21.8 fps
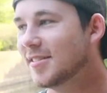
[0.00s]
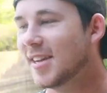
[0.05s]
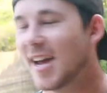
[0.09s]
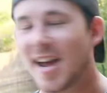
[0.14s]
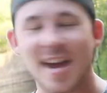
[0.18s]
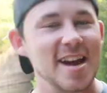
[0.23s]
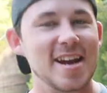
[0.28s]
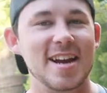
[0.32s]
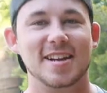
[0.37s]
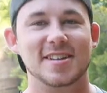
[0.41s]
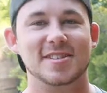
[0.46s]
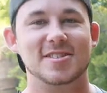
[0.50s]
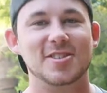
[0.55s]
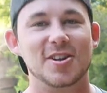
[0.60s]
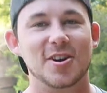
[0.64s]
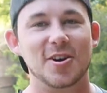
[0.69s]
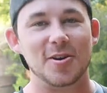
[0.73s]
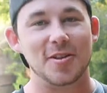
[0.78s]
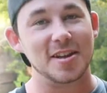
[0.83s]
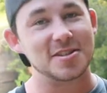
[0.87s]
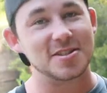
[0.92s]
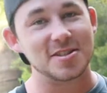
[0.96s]
dang,
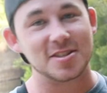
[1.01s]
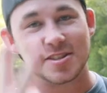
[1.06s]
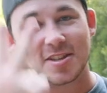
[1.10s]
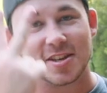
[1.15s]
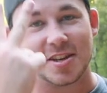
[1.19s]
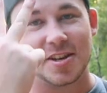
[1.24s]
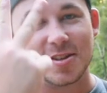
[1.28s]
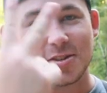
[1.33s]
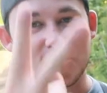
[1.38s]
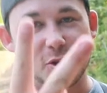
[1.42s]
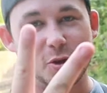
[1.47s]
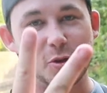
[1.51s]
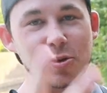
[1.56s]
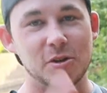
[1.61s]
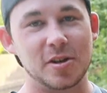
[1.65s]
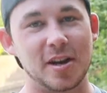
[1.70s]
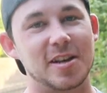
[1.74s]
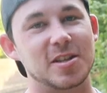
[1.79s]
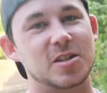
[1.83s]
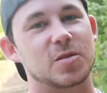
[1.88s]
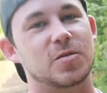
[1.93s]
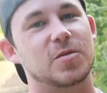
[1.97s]
so that's two
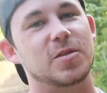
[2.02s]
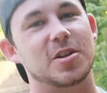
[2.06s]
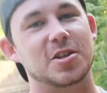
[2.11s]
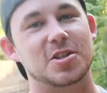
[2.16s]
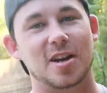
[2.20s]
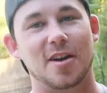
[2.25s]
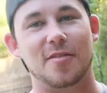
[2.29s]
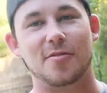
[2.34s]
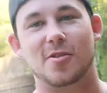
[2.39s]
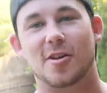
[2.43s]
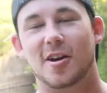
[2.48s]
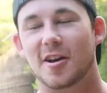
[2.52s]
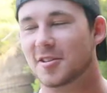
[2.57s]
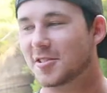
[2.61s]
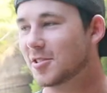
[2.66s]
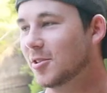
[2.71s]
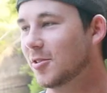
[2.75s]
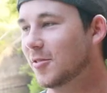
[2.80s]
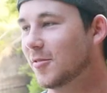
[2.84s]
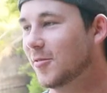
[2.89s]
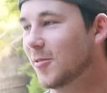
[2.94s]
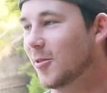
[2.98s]
nice fish I've lost
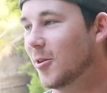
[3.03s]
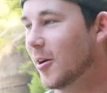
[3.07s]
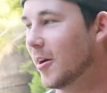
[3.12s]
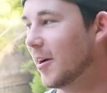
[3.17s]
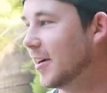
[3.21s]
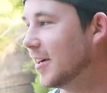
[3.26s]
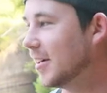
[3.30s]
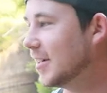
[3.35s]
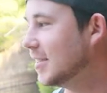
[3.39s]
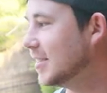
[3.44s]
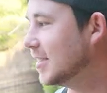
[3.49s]
so far.